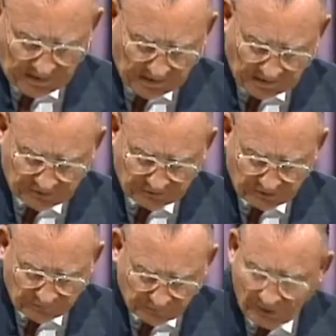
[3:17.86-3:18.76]
And there's
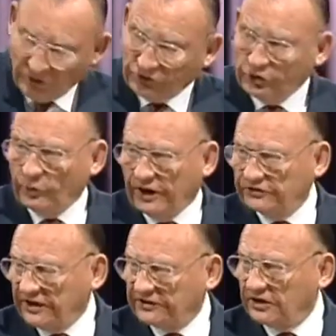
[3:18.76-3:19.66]
two
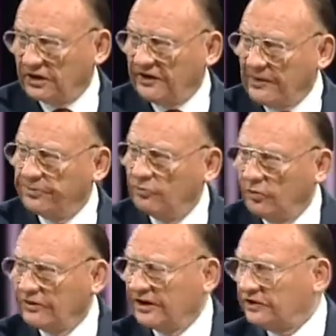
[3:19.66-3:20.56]
ways that could have happened.
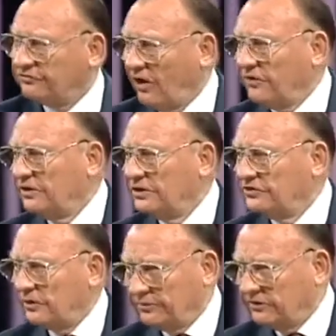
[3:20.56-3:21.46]
One, that his father did
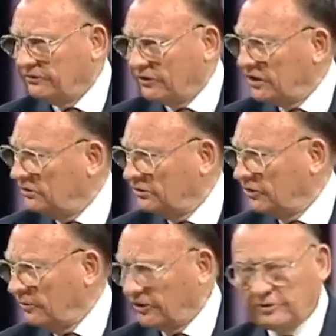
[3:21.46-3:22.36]
something very
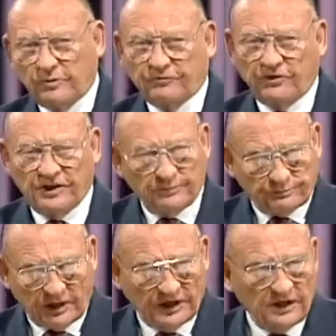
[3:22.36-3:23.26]
remarkable for the
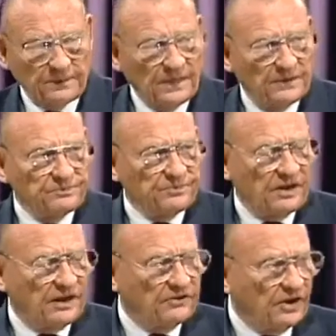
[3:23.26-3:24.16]
empire,
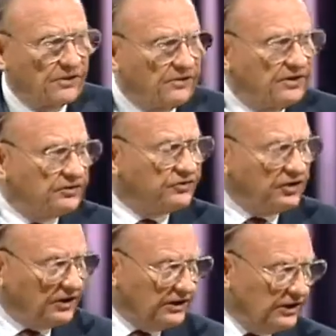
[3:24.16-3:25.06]
and the other, that his
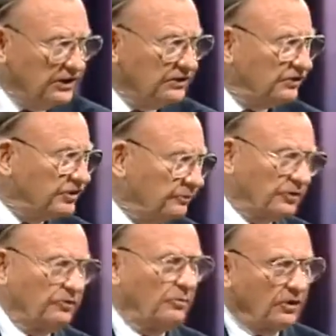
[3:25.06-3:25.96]
city did something
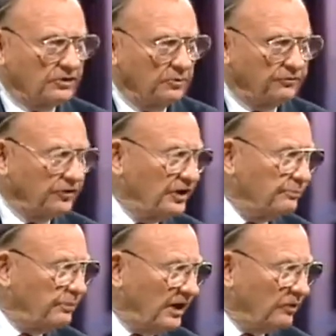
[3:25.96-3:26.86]
remarkable for the
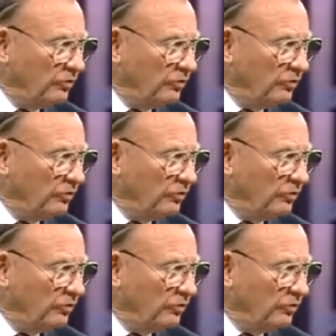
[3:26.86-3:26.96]
empire.